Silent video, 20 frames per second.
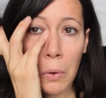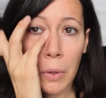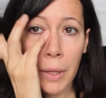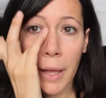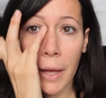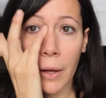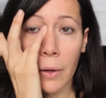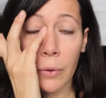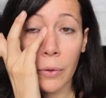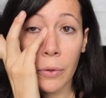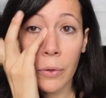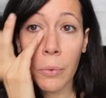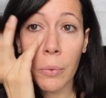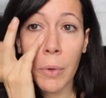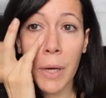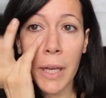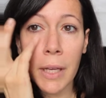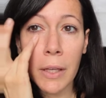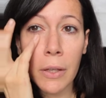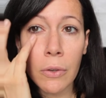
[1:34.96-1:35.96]
Now, the
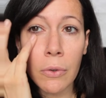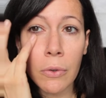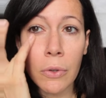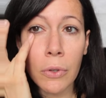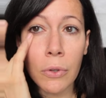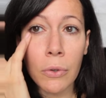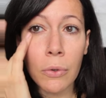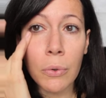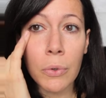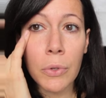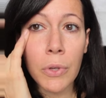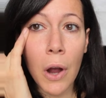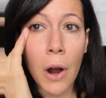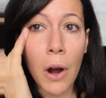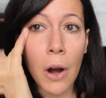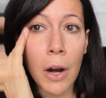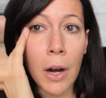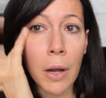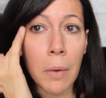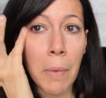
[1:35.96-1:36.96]
way you use
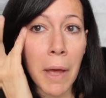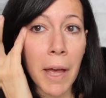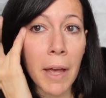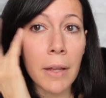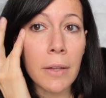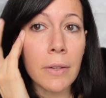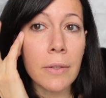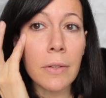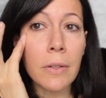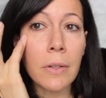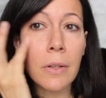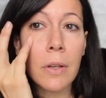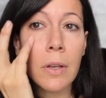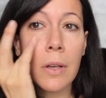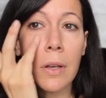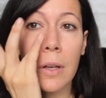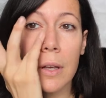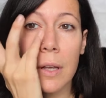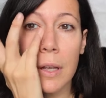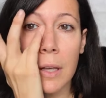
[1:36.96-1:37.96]
RMS
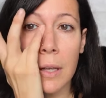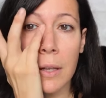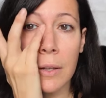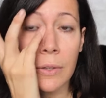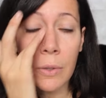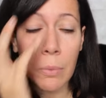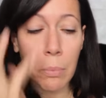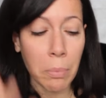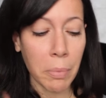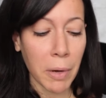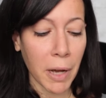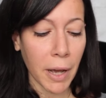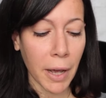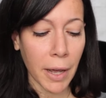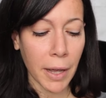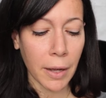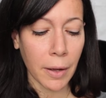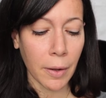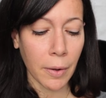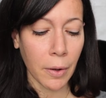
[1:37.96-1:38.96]
is
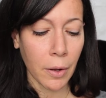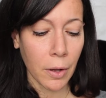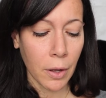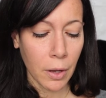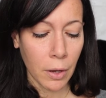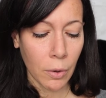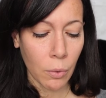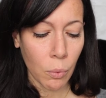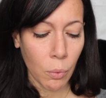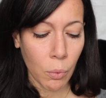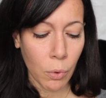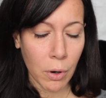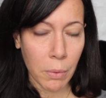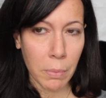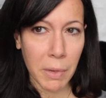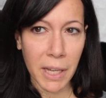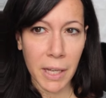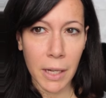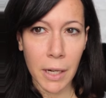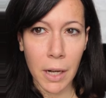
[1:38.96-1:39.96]
by
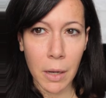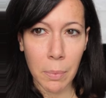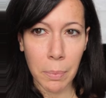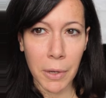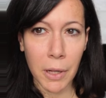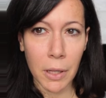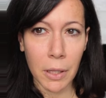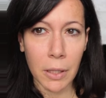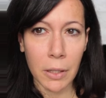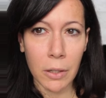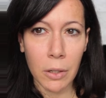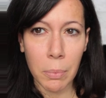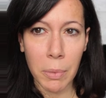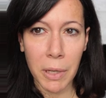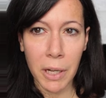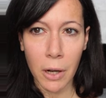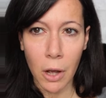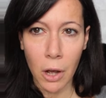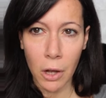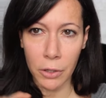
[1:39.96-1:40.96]
warming it up a little
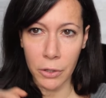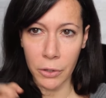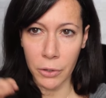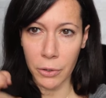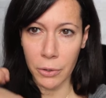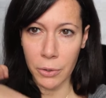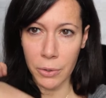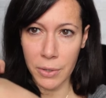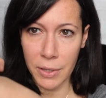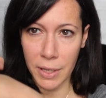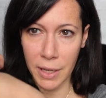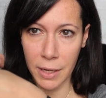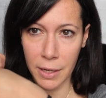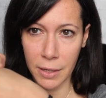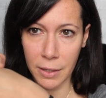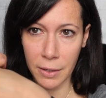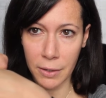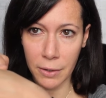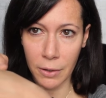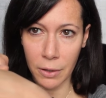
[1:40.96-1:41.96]
bit on your
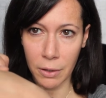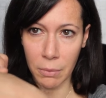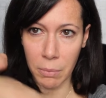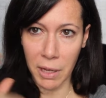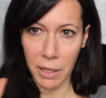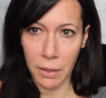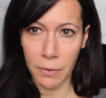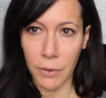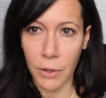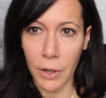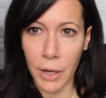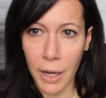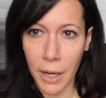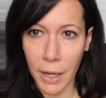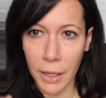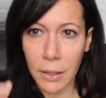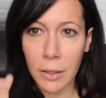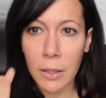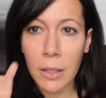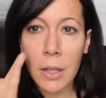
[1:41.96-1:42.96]
skin, on the back of your
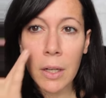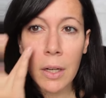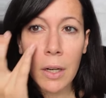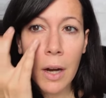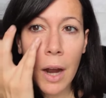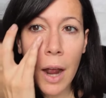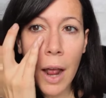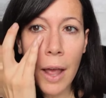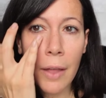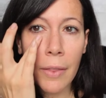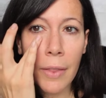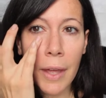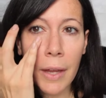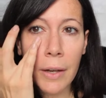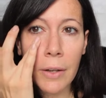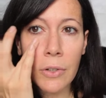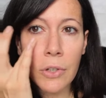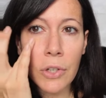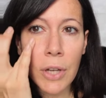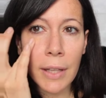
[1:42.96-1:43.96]
hand, and
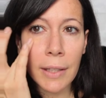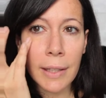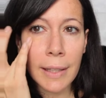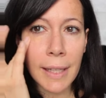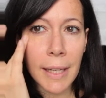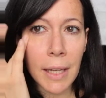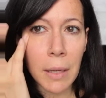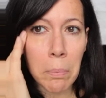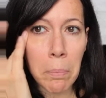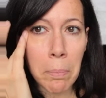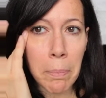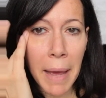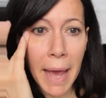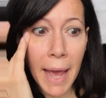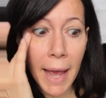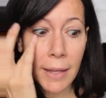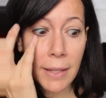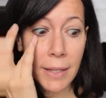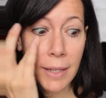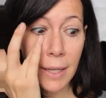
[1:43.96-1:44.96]
then gently
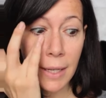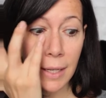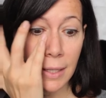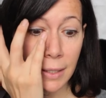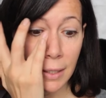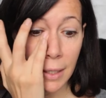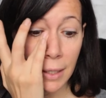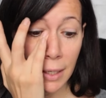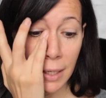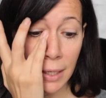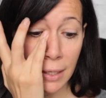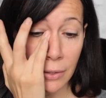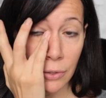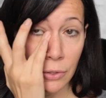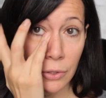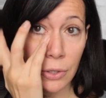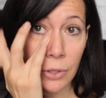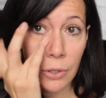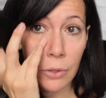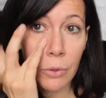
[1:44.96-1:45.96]
patting it
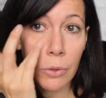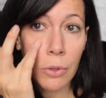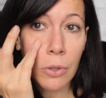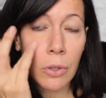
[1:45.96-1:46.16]
into